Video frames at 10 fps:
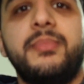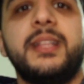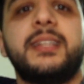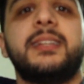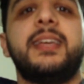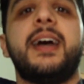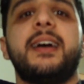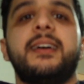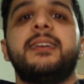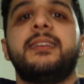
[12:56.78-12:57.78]
Be like the
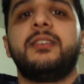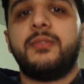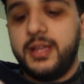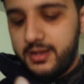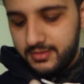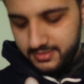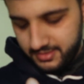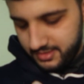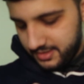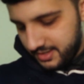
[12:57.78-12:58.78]
cat, right?
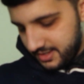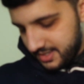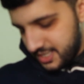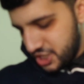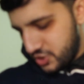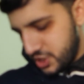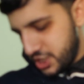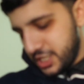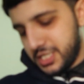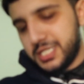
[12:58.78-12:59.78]

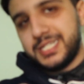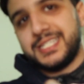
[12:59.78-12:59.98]
Right, kid?